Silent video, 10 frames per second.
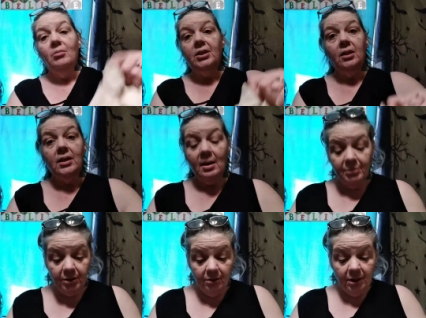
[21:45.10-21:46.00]
because it's
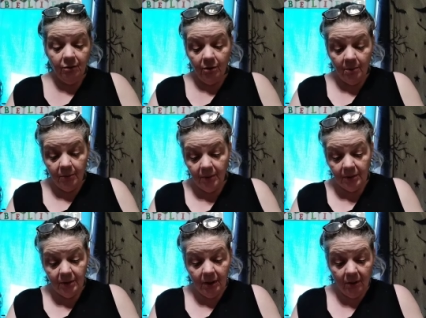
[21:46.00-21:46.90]
absolutely adorable,
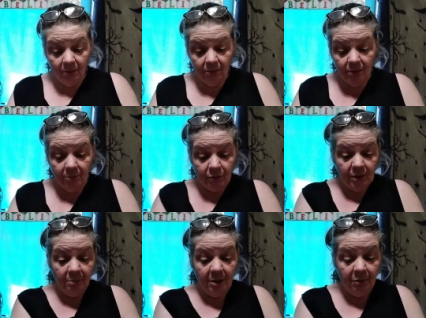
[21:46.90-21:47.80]
and you know
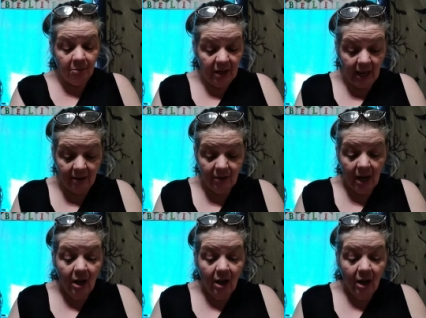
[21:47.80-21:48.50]
most of the people in my life.